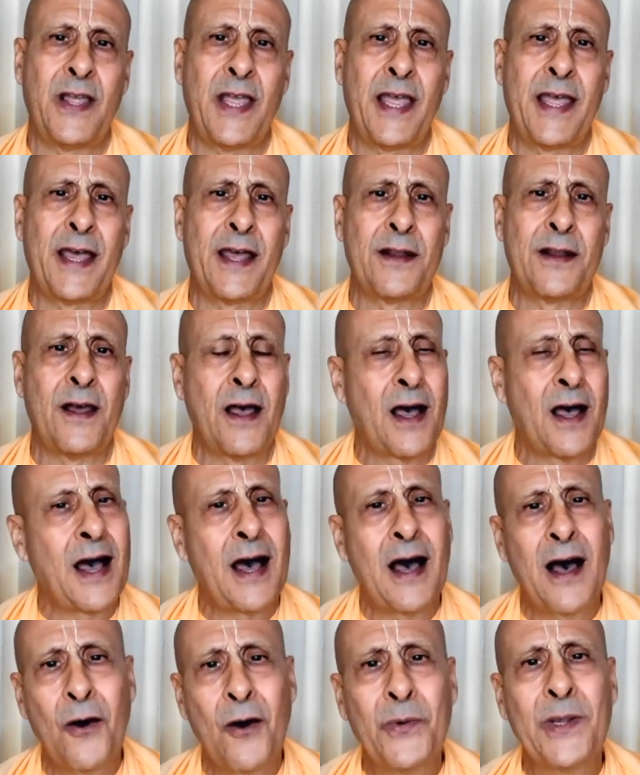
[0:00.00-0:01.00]
and
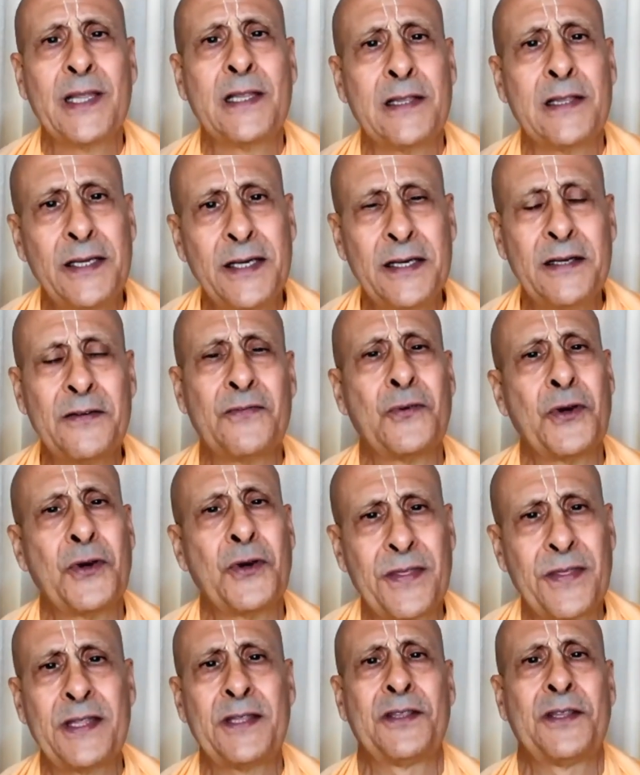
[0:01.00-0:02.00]
how we live
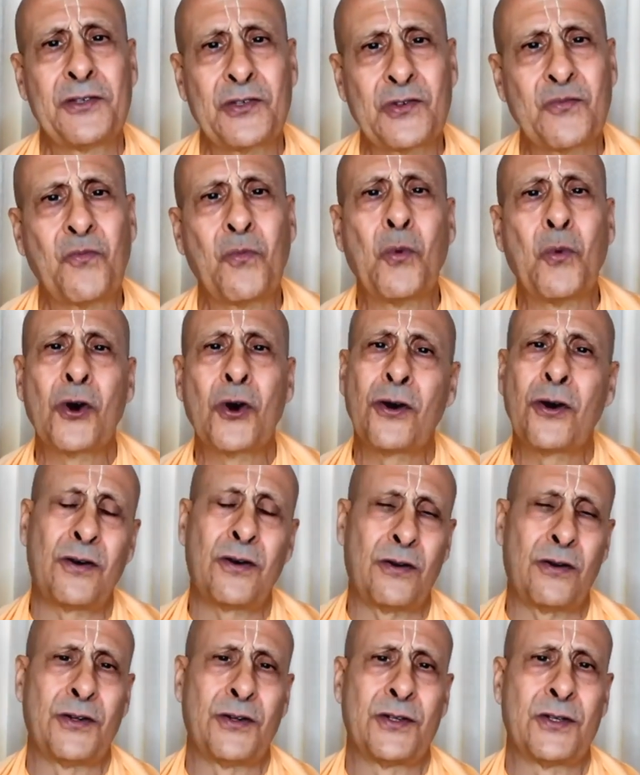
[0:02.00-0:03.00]
within this
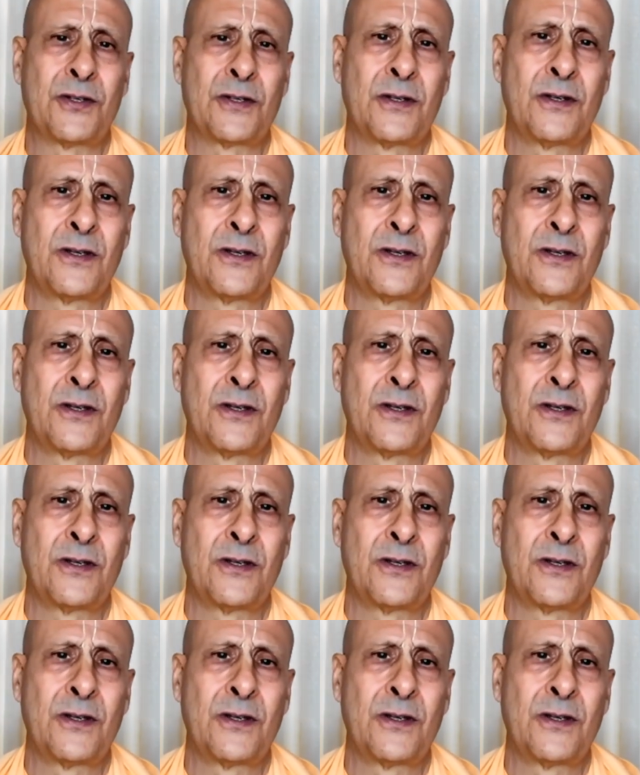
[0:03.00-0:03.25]
world.